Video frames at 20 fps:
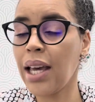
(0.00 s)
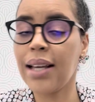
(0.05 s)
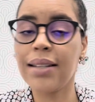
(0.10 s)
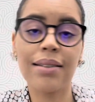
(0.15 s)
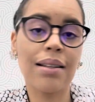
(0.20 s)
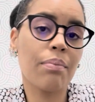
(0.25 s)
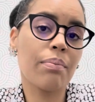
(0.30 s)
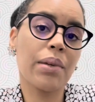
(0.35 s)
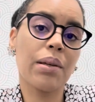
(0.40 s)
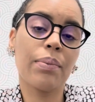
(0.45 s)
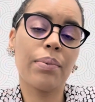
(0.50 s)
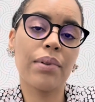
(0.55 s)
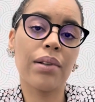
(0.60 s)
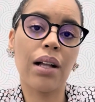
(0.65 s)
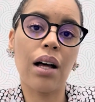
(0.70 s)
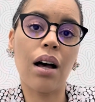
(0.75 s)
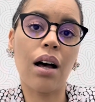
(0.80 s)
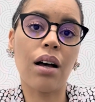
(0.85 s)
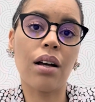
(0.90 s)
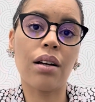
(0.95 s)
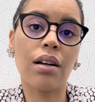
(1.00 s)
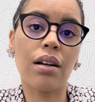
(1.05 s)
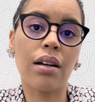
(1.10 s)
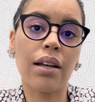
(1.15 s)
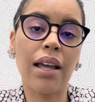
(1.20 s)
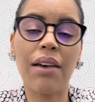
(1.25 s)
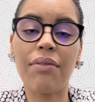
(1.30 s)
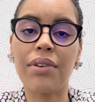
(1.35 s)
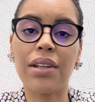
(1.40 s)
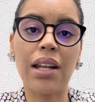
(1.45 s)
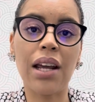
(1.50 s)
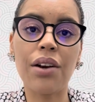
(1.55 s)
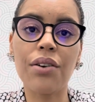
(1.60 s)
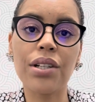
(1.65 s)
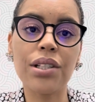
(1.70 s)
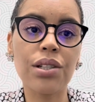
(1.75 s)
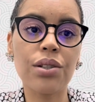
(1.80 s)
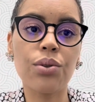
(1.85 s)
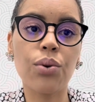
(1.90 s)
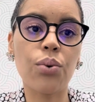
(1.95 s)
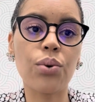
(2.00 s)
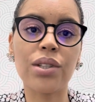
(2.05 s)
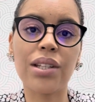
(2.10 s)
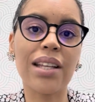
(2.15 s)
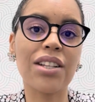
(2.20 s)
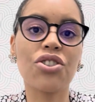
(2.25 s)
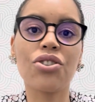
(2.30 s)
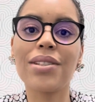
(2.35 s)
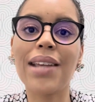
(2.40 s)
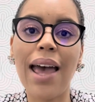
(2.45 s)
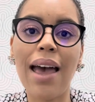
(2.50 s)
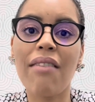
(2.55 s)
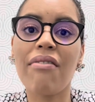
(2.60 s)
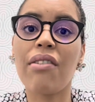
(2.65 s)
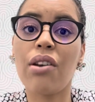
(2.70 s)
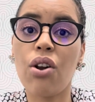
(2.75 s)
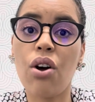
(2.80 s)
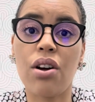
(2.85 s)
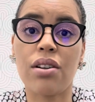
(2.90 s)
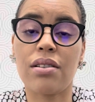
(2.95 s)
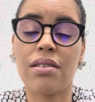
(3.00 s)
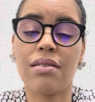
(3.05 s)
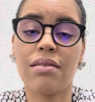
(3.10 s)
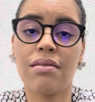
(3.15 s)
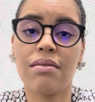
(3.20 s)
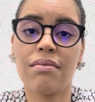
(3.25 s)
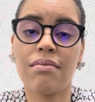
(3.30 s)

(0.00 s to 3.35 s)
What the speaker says: Some people have inherited, or they just have a lot.